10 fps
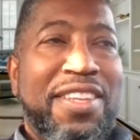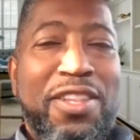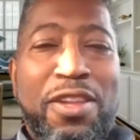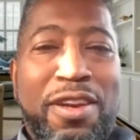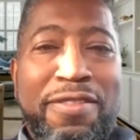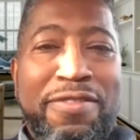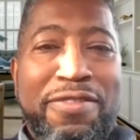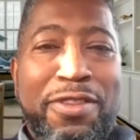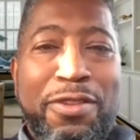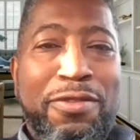Love
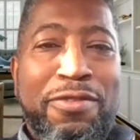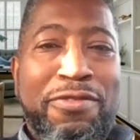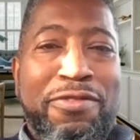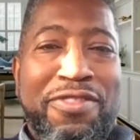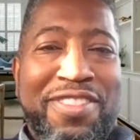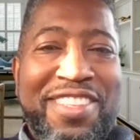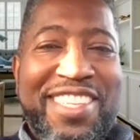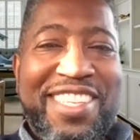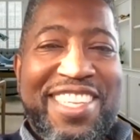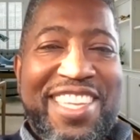Louvre,
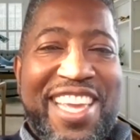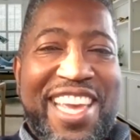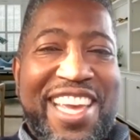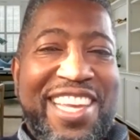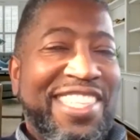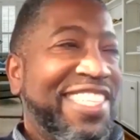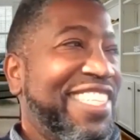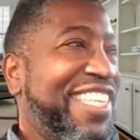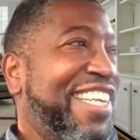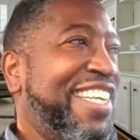and
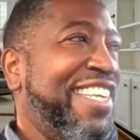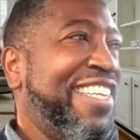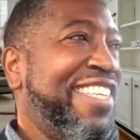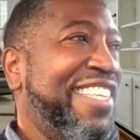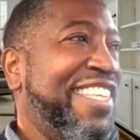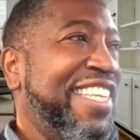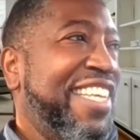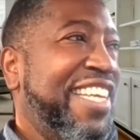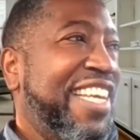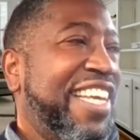uh,
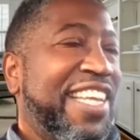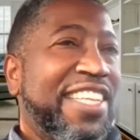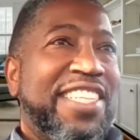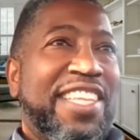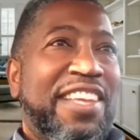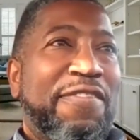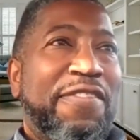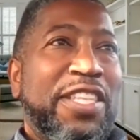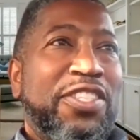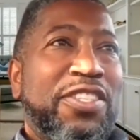it it
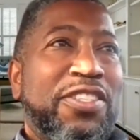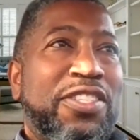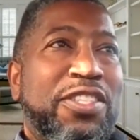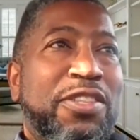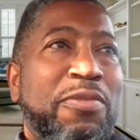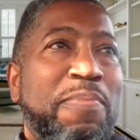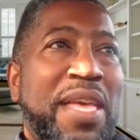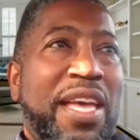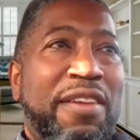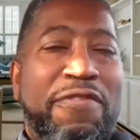features two
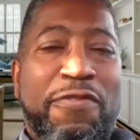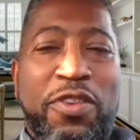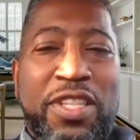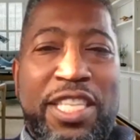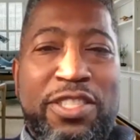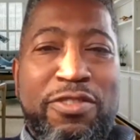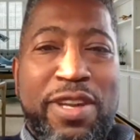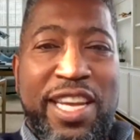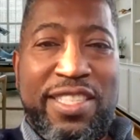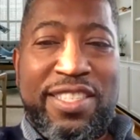men fully
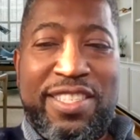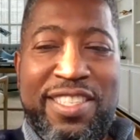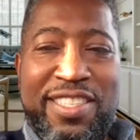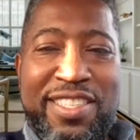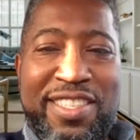dressed